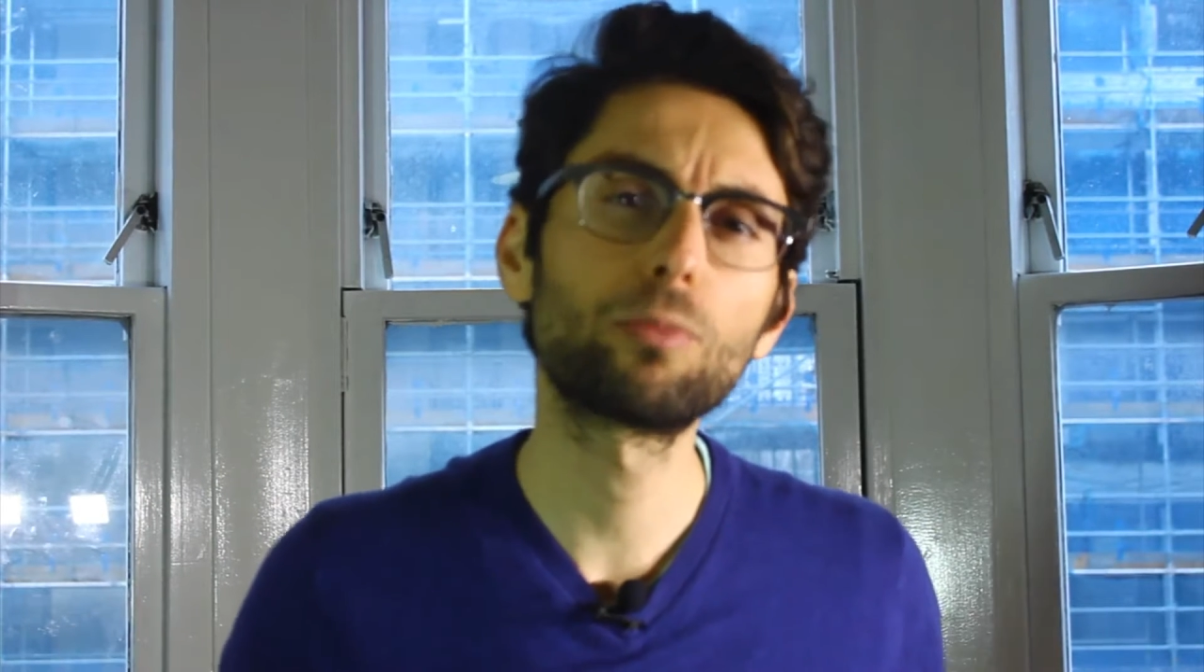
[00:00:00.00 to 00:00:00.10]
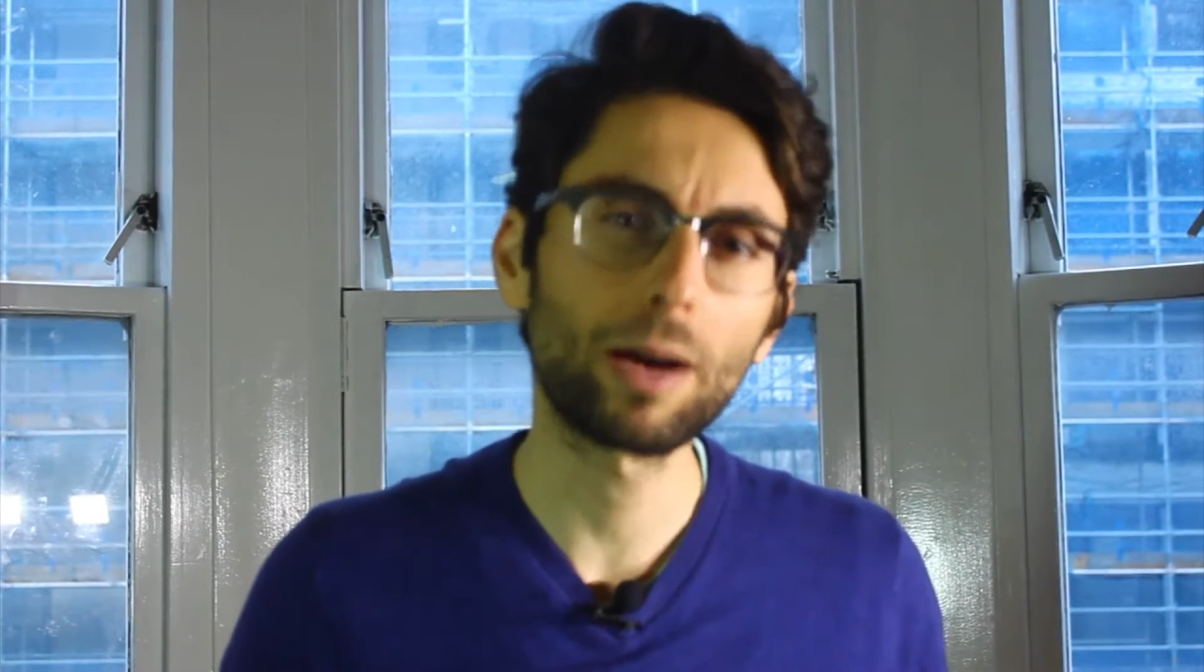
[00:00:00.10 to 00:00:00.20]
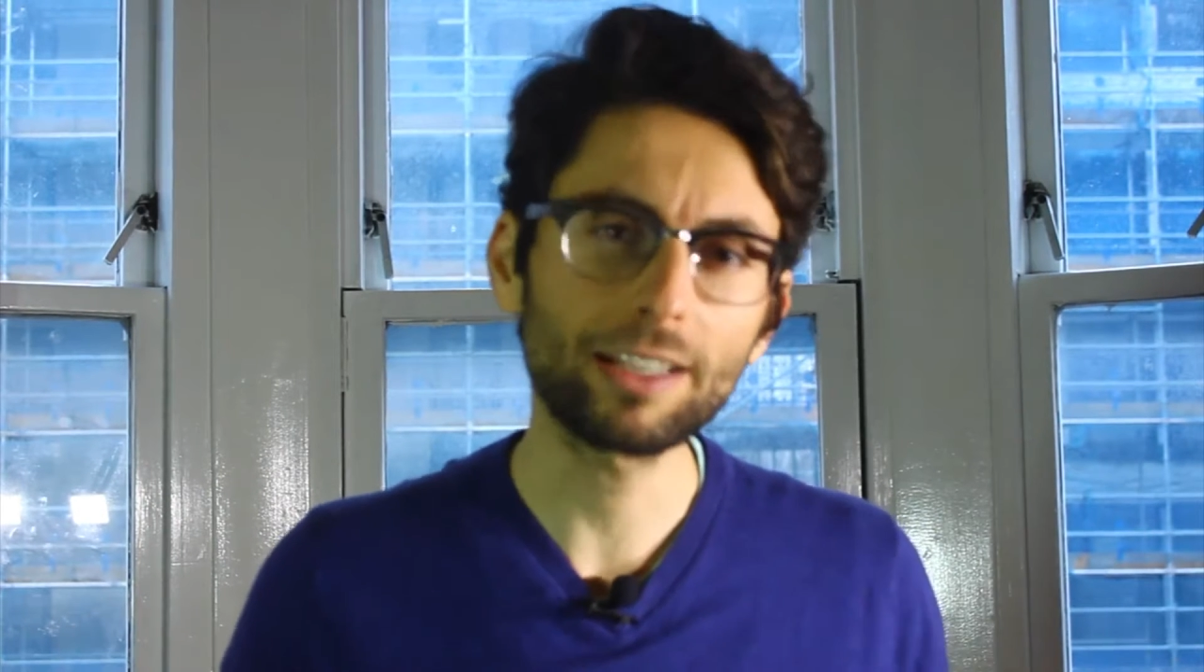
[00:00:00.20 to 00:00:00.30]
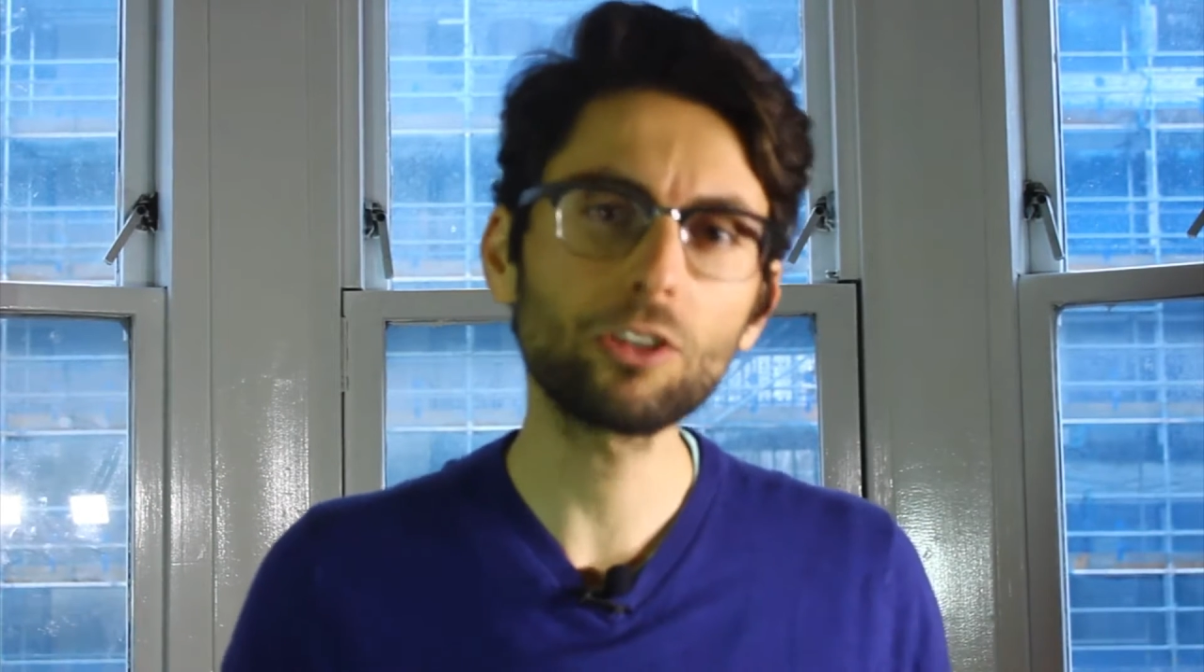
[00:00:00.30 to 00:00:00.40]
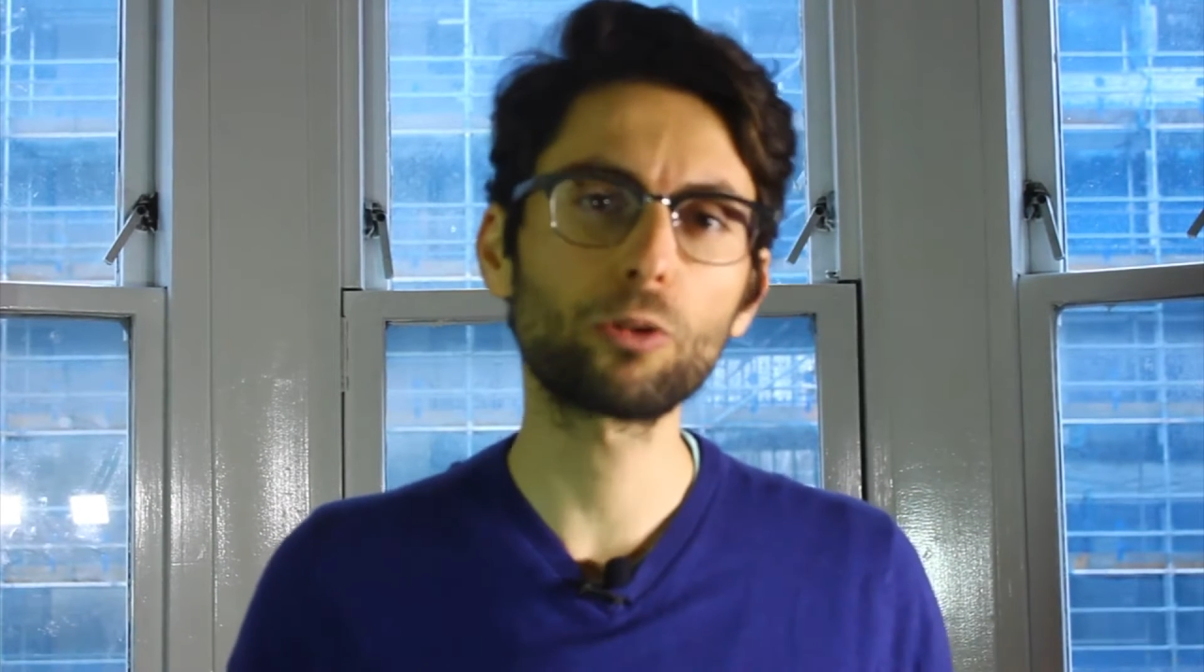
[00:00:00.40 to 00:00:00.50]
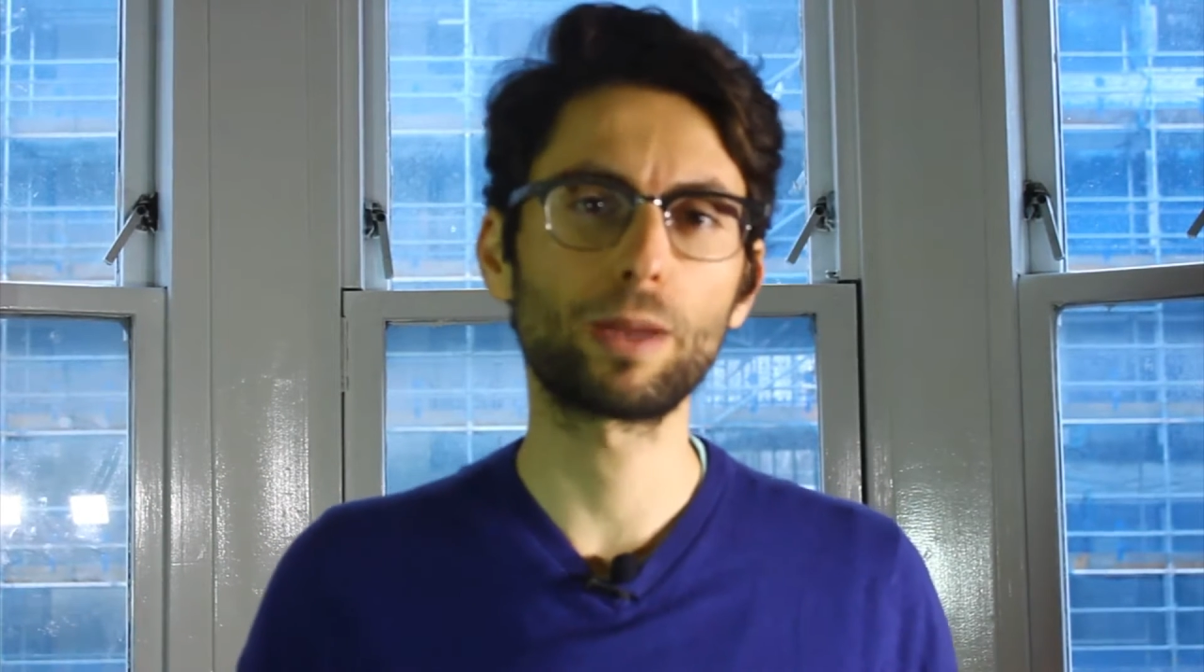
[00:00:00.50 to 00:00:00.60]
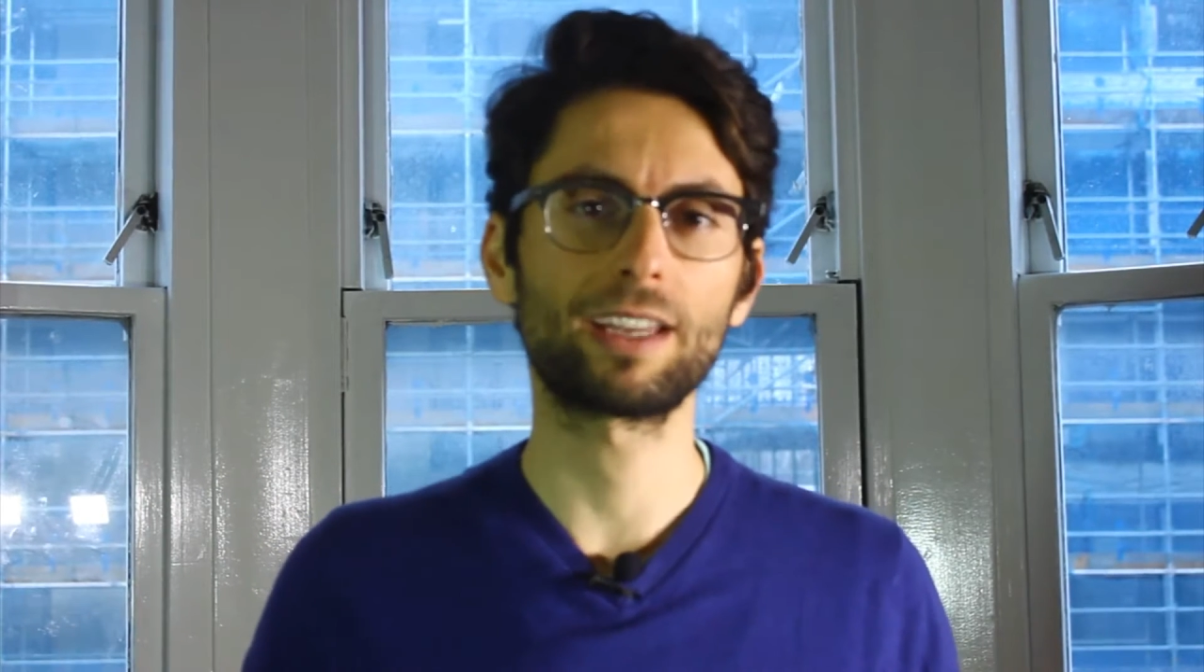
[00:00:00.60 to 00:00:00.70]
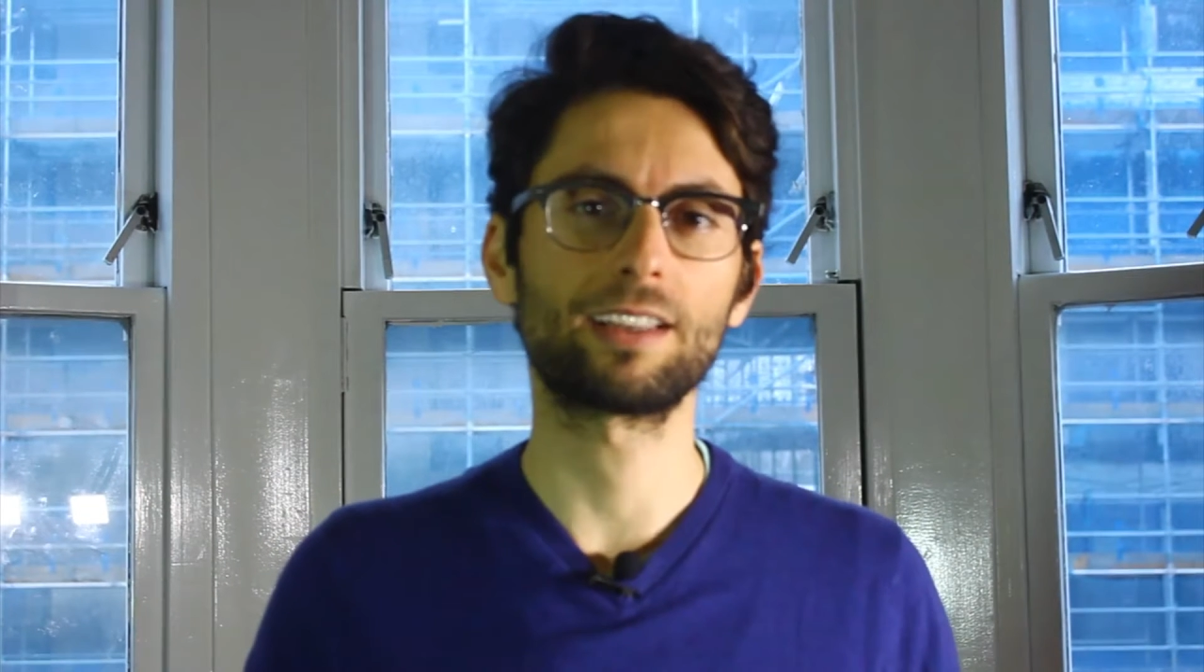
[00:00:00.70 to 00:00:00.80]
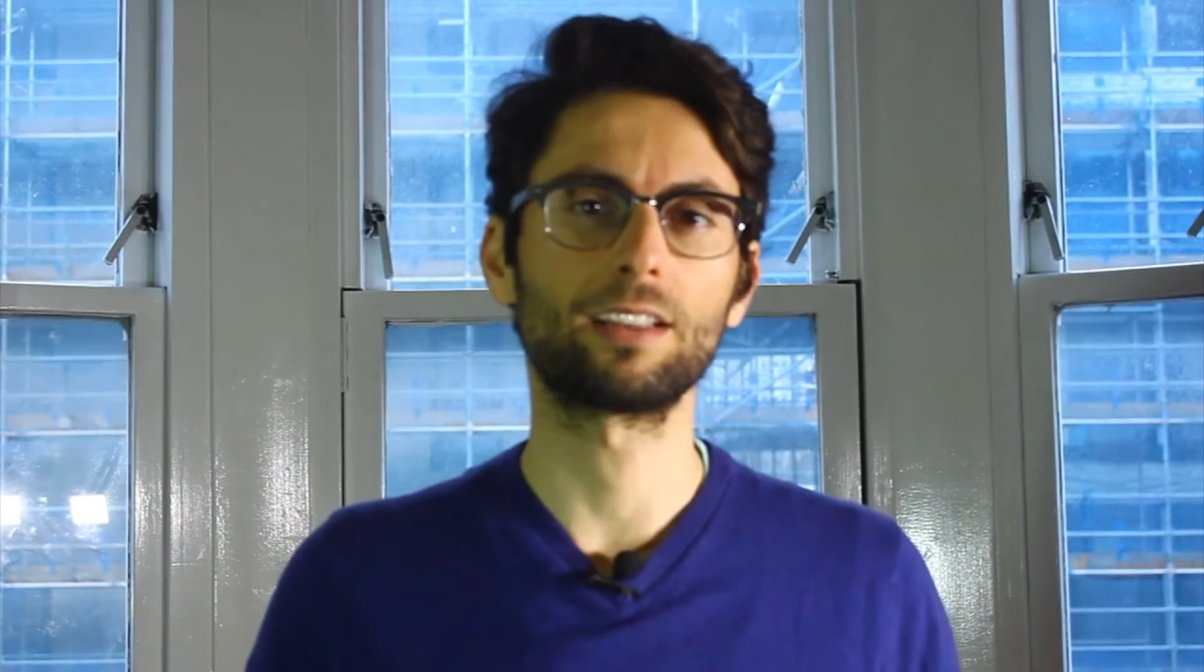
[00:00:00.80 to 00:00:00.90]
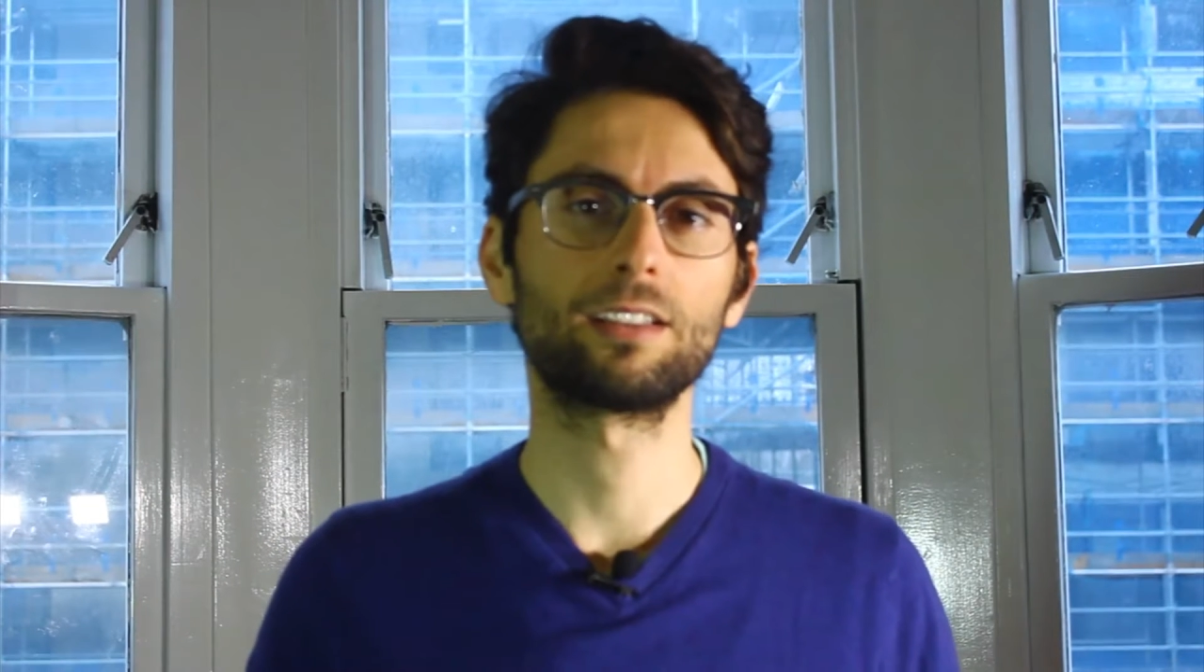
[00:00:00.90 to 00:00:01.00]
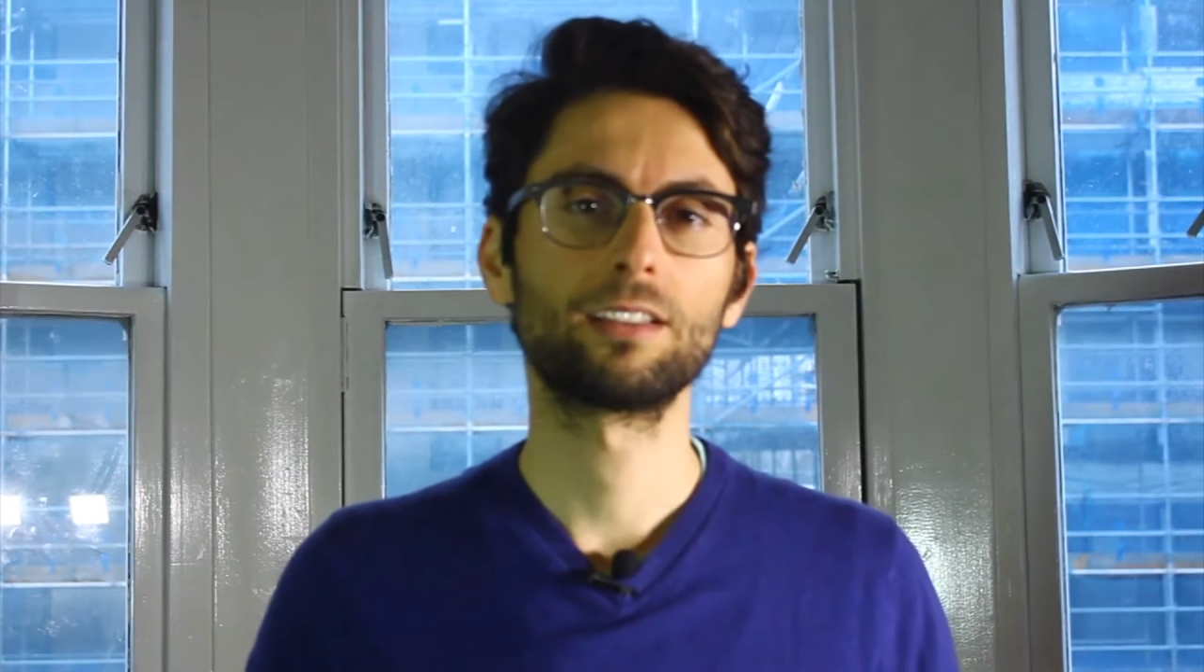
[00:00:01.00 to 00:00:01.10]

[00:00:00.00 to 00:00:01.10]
money you're making.